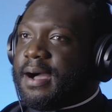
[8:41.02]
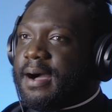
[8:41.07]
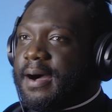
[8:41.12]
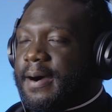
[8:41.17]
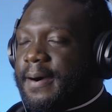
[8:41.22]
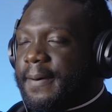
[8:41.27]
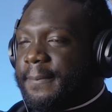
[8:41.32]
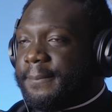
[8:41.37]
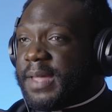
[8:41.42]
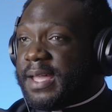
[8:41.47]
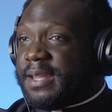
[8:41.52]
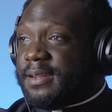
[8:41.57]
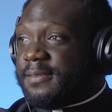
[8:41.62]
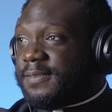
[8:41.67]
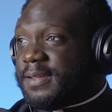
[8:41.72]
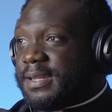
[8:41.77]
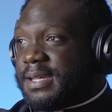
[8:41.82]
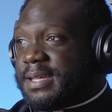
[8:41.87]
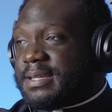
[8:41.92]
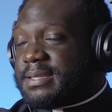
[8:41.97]
And if
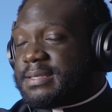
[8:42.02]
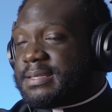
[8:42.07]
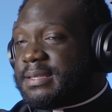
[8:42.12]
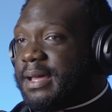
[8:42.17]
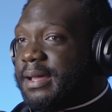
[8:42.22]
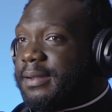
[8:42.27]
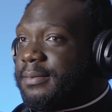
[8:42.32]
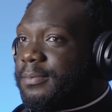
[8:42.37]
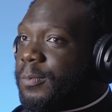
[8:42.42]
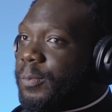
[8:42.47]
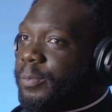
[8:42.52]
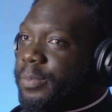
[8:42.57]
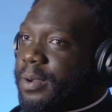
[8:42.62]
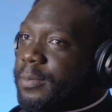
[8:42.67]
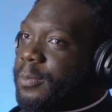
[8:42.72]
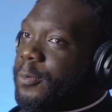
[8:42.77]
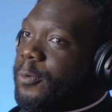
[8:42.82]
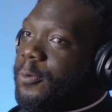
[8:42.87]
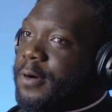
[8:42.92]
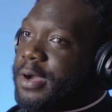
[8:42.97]
it is, then
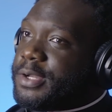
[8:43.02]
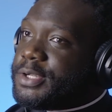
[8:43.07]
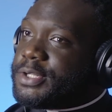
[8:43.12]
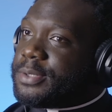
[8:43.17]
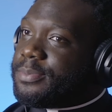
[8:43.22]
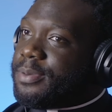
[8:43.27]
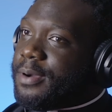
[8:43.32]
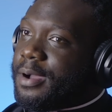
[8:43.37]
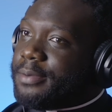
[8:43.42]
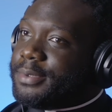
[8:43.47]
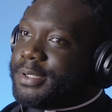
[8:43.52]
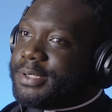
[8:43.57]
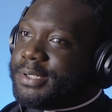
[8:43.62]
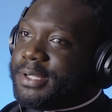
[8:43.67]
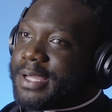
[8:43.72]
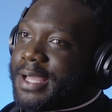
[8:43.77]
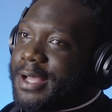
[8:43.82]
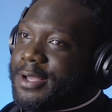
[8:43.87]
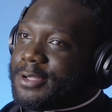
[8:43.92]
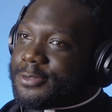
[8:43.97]
one should probably
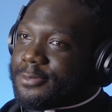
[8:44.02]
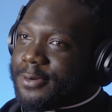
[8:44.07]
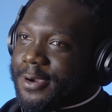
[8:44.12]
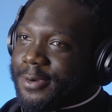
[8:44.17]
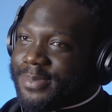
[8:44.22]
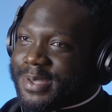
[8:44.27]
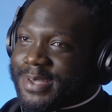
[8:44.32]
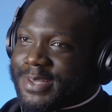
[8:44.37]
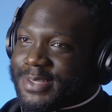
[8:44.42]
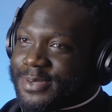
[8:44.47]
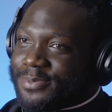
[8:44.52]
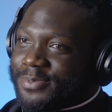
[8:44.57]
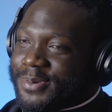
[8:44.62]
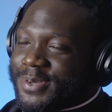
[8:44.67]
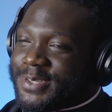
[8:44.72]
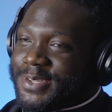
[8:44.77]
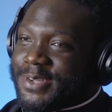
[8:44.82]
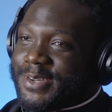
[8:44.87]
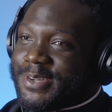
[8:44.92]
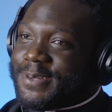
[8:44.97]
look elsewhere, because the
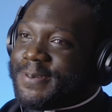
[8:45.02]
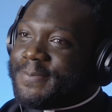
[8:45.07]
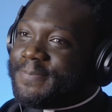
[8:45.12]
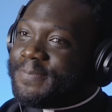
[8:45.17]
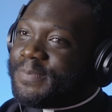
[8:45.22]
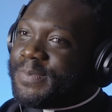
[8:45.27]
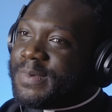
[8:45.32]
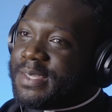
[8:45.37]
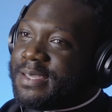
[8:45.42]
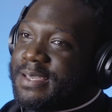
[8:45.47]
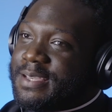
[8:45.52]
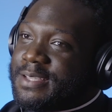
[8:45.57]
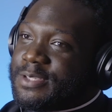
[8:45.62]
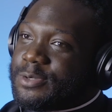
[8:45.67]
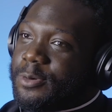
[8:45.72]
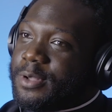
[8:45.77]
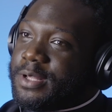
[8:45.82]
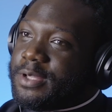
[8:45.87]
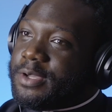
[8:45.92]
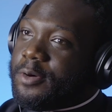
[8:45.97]
priesthood is
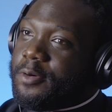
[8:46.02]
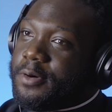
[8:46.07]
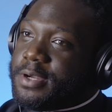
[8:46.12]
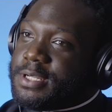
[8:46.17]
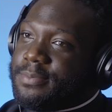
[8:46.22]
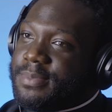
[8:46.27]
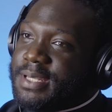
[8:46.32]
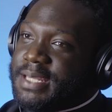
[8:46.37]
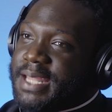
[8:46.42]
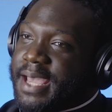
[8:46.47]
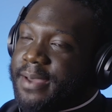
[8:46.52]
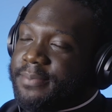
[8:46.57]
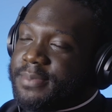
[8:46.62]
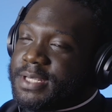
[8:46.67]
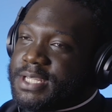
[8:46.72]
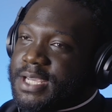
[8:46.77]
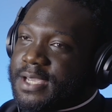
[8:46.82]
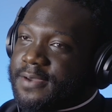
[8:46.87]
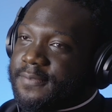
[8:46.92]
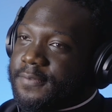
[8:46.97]
only going to be
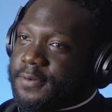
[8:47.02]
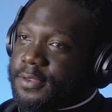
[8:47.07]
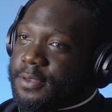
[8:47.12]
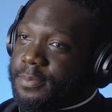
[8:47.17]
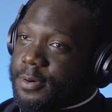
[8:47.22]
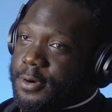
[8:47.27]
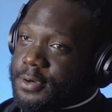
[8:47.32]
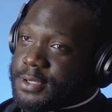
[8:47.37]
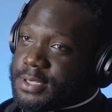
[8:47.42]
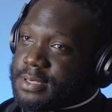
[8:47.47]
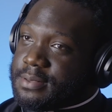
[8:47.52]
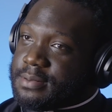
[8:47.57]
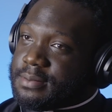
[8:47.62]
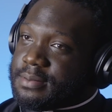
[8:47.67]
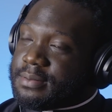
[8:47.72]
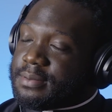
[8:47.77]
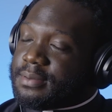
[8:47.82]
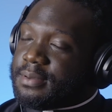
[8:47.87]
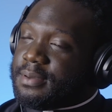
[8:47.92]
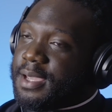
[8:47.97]
damaging for the person
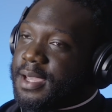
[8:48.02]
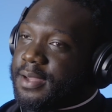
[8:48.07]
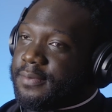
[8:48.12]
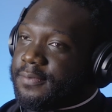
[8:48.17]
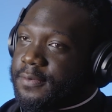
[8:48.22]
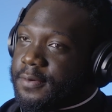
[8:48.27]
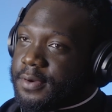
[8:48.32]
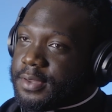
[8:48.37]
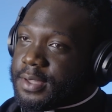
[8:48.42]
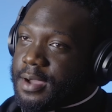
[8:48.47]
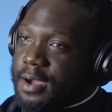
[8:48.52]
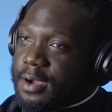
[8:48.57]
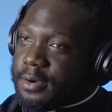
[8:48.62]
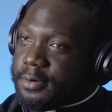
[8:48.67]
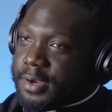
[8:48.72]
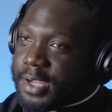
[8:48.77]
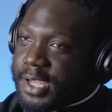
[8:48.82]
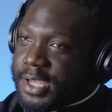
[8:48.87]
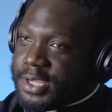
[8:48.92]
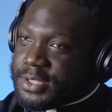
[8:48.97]
and mm-hmm. for the
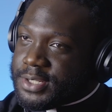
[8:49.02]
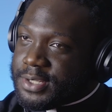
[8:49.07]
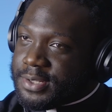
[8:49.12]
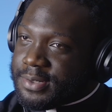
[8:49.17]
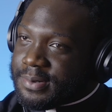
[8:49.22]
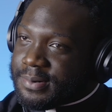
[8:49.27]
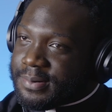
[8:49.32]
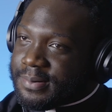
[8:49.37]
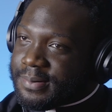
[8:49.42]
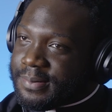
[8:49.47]
congregation.